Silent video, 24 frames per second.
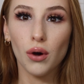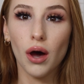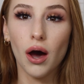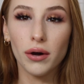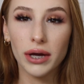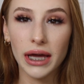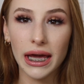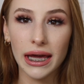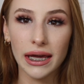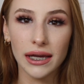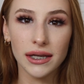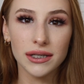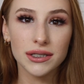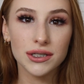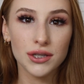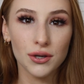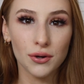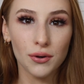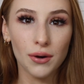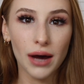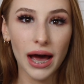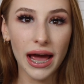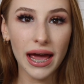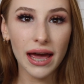Okay,
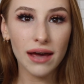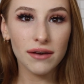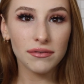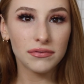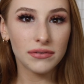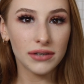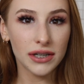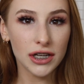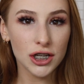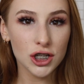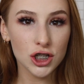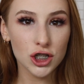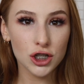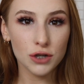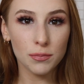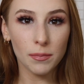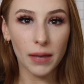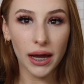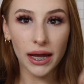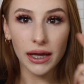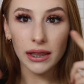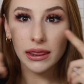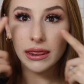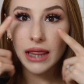so I have finished
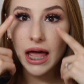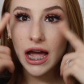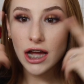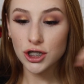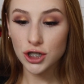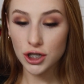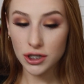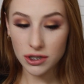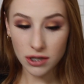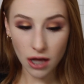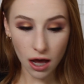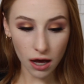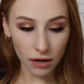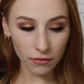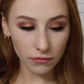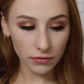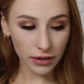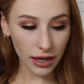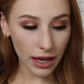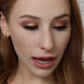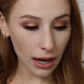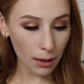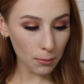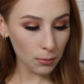my lashes off
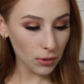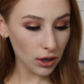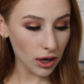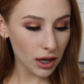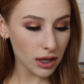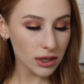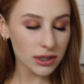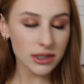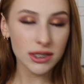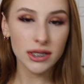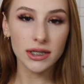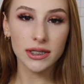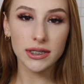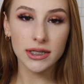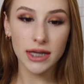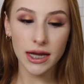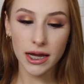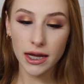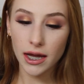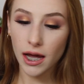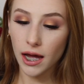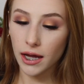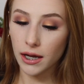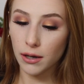camera.
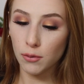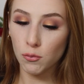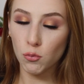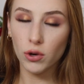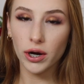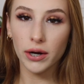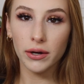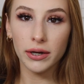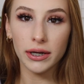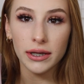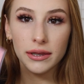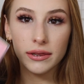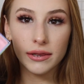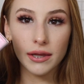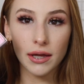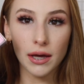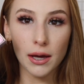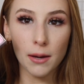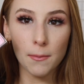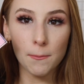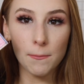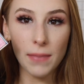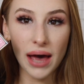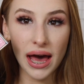Today I am wearing
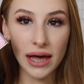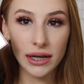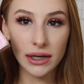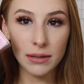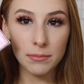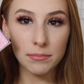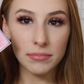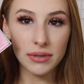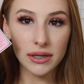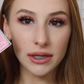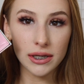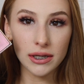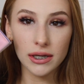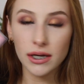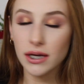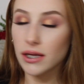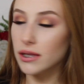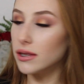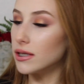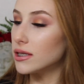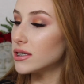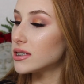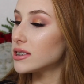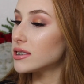the Baddie B
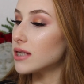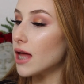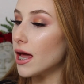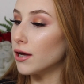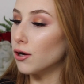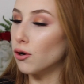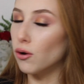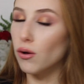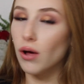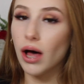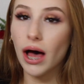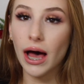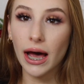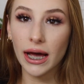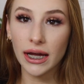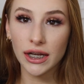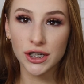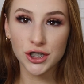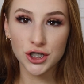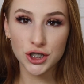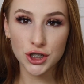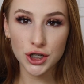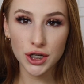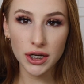in the style
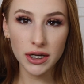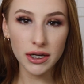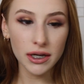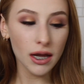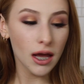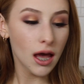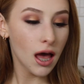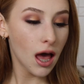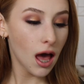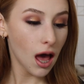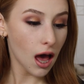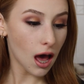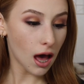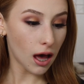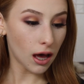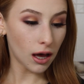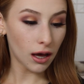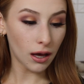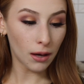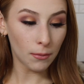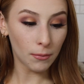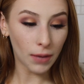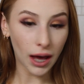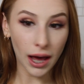IG.
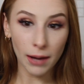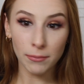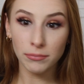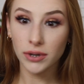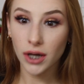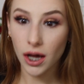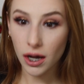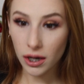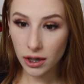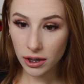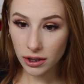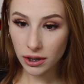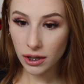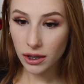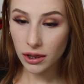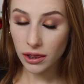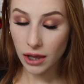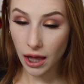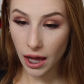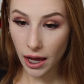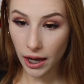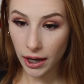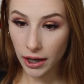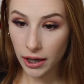I'm not gonna
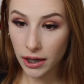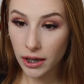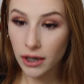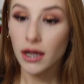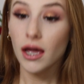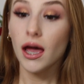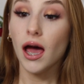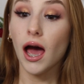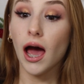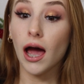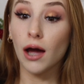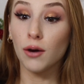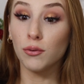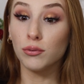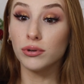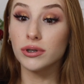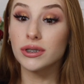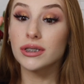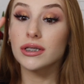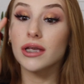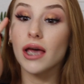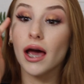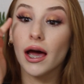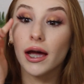lie, I
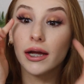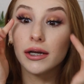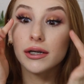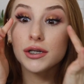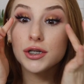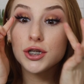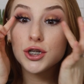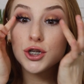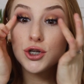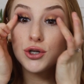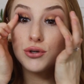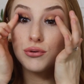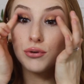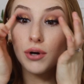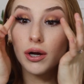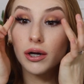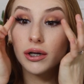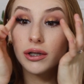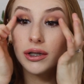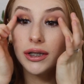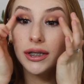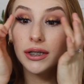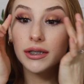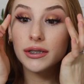was kind of
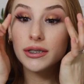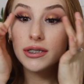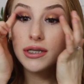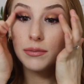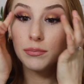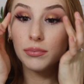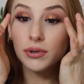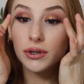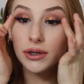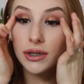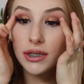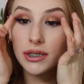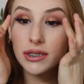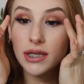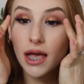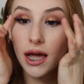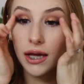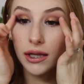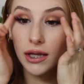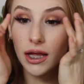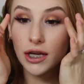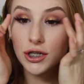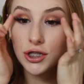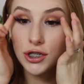struggling to put these
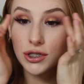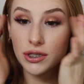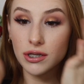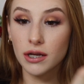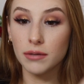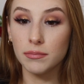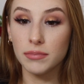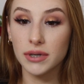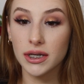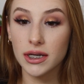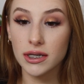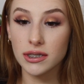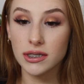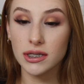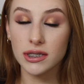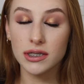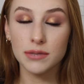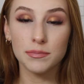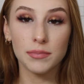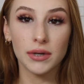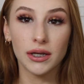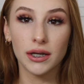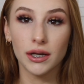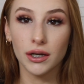eyelashes on because
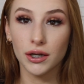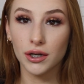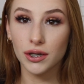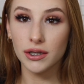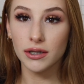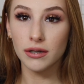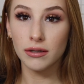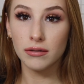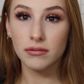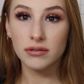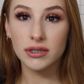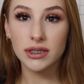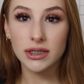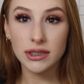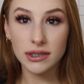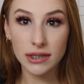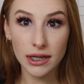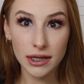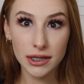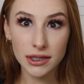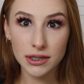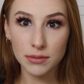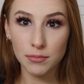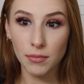it's been a good
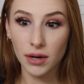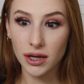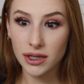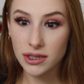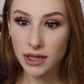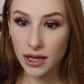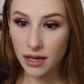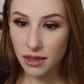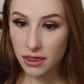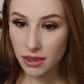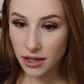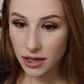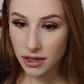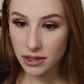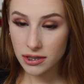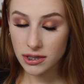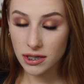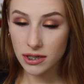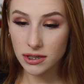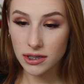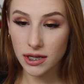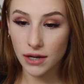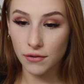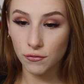6 months, I think,
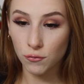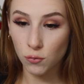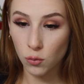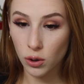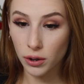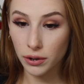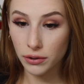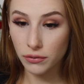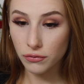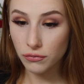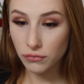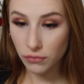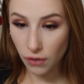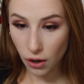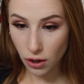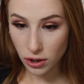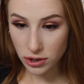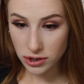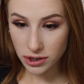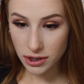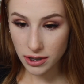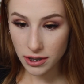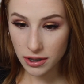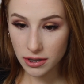since I've worn
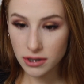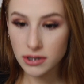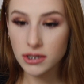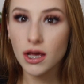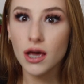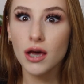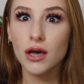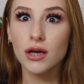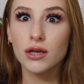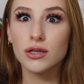falsies.